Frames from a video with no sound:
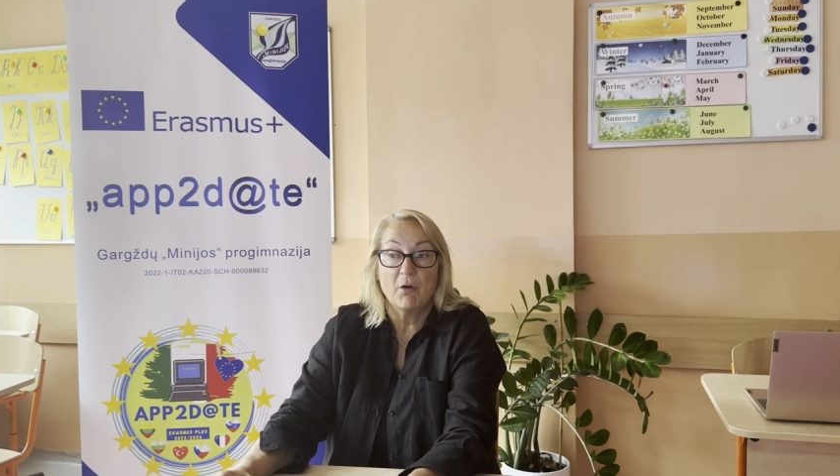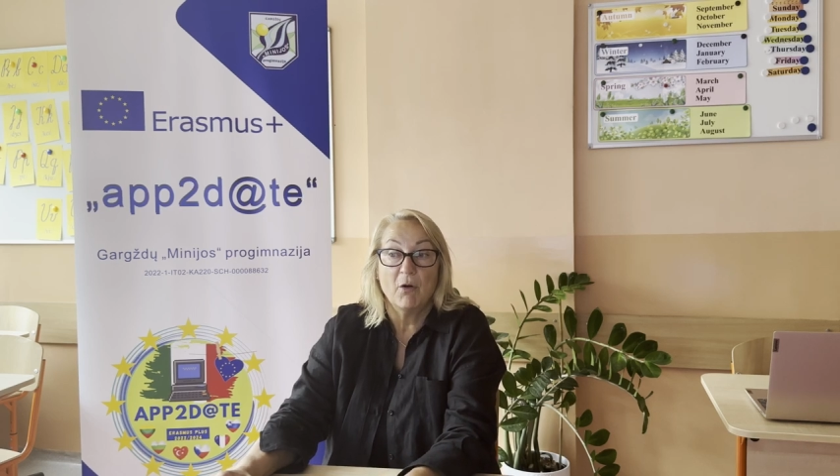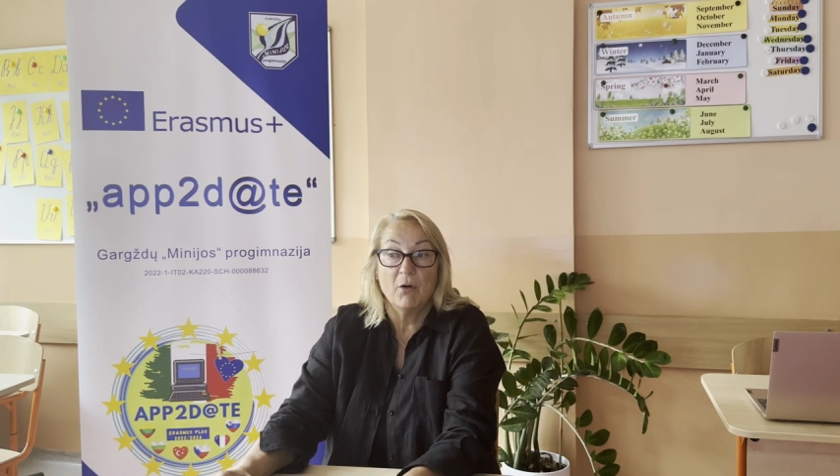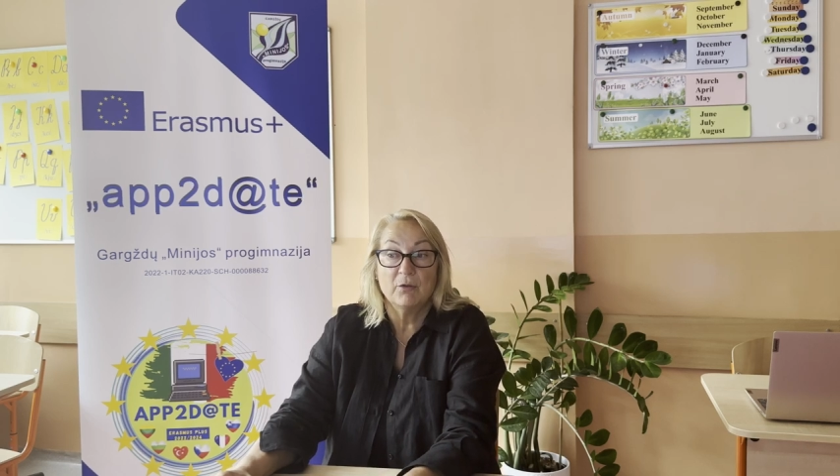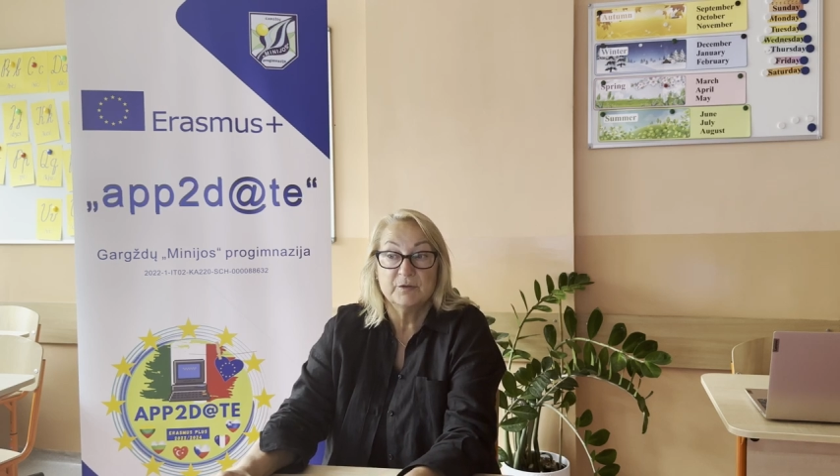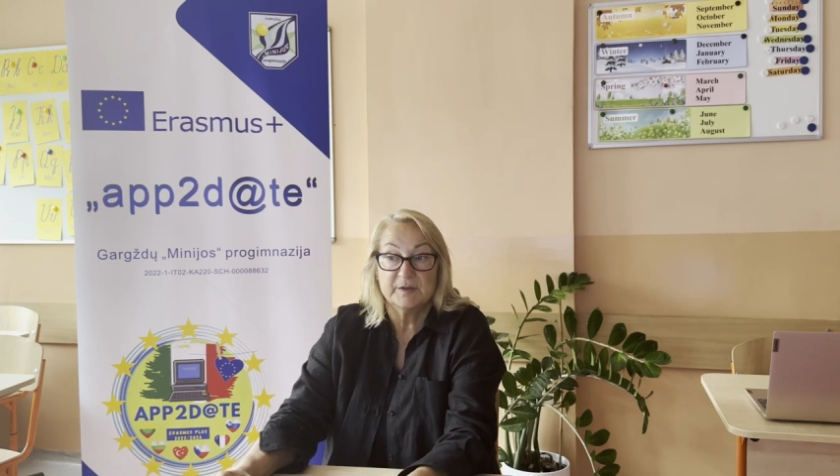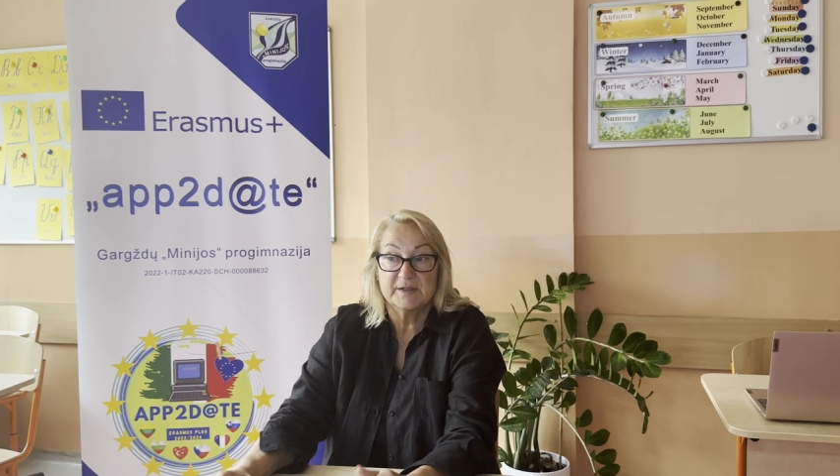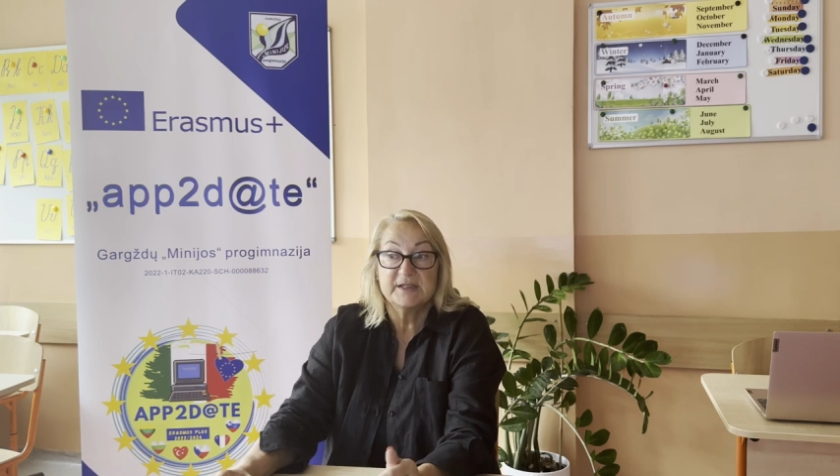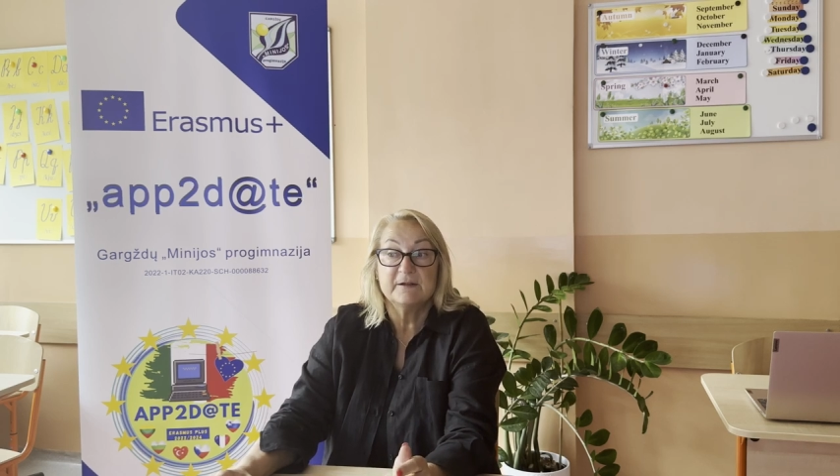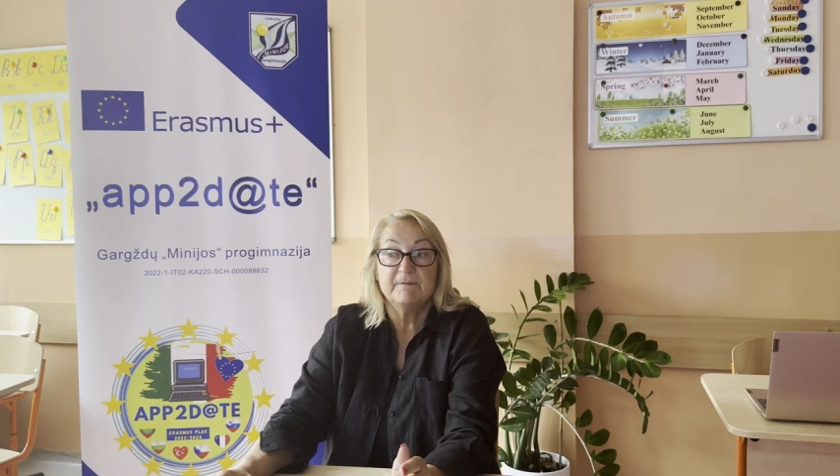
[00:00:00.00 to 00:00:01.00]

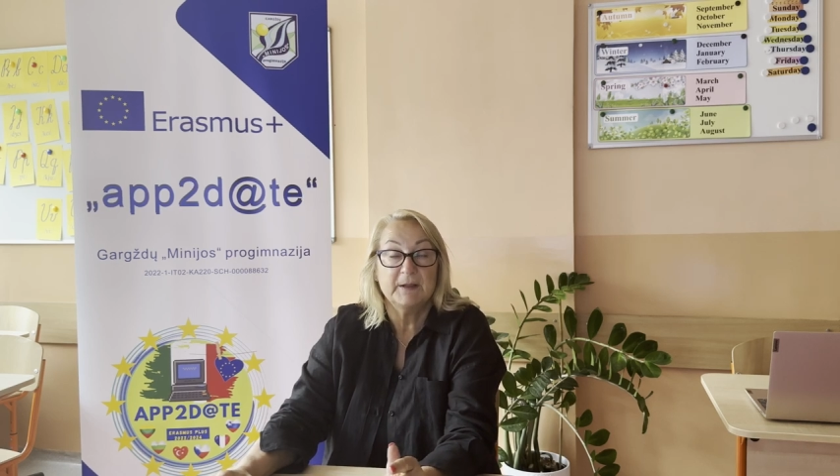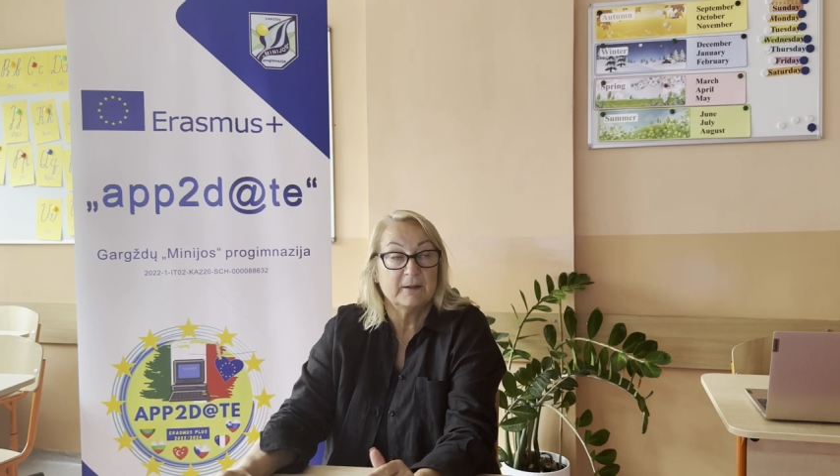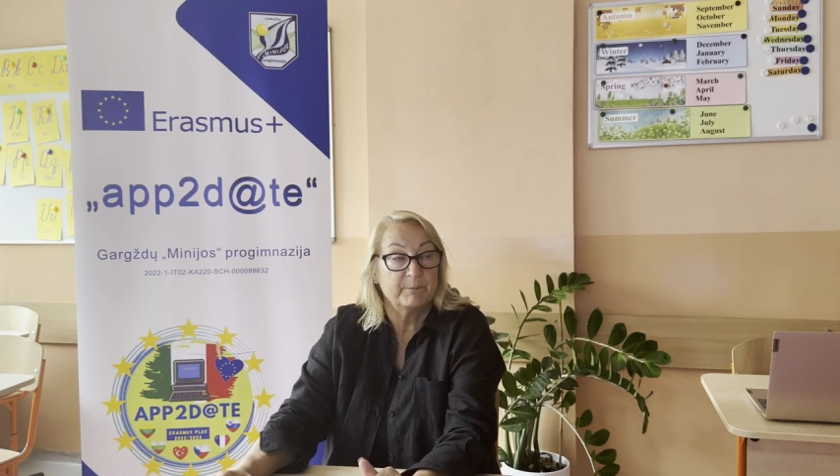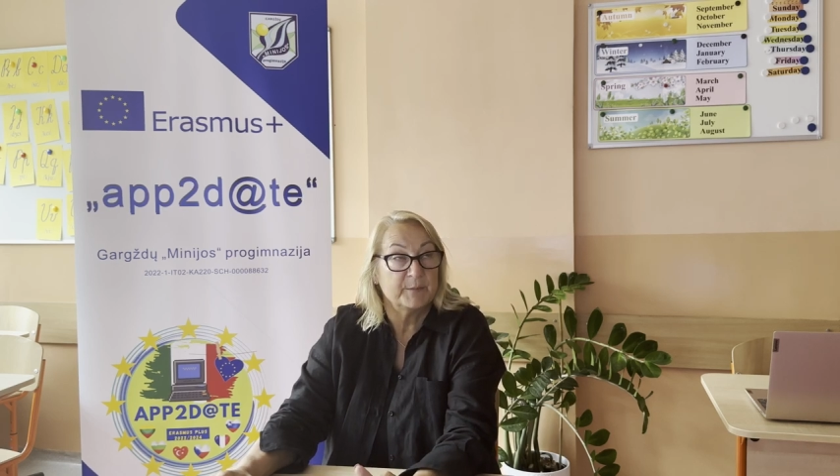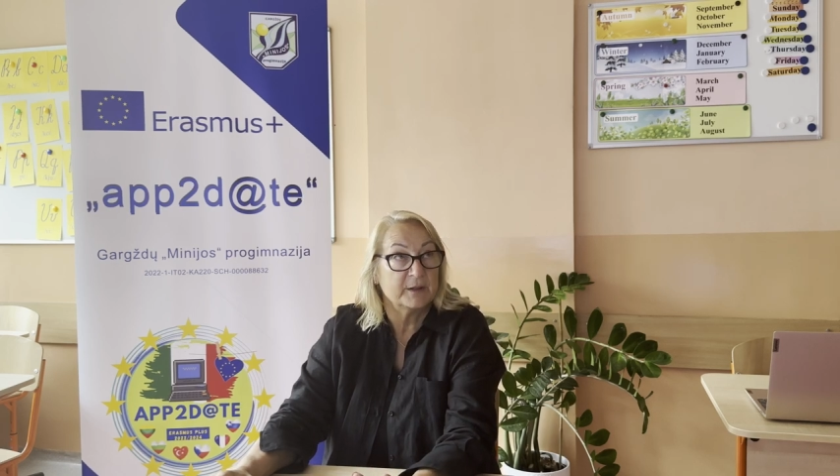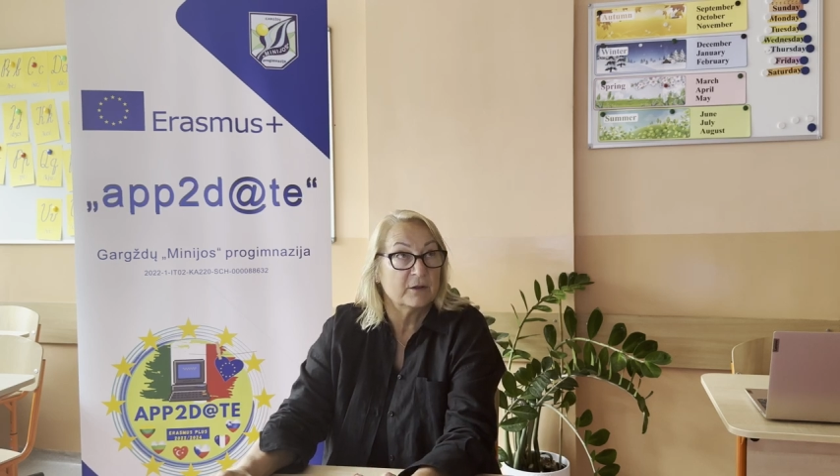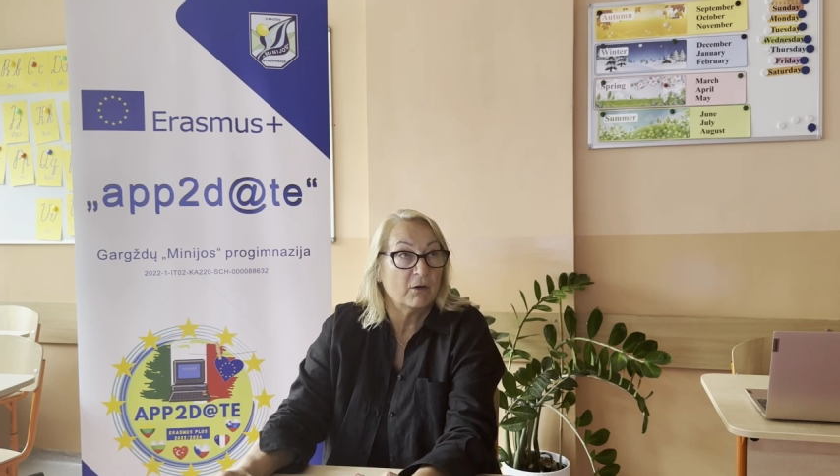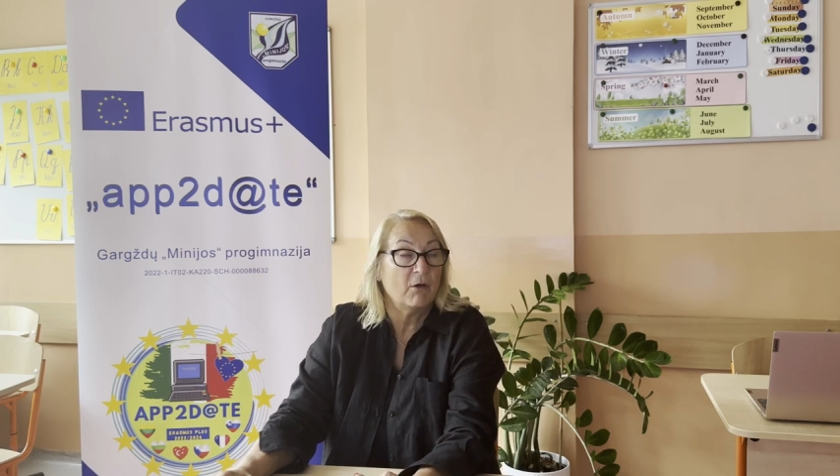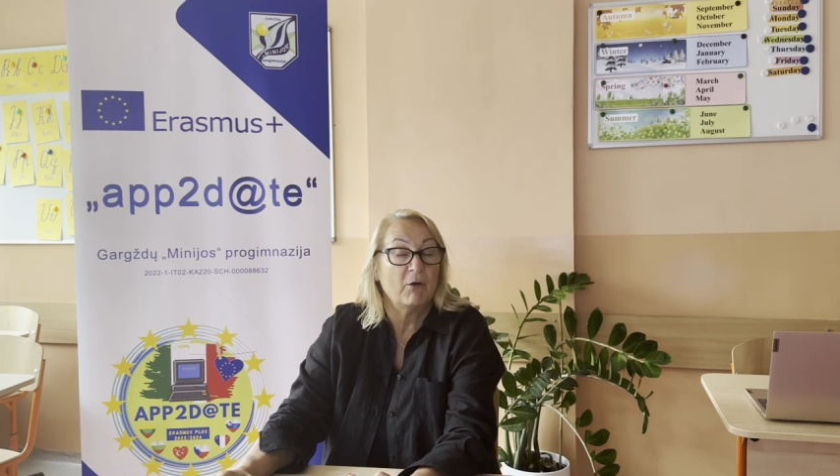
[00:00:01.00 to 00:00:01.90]
on developing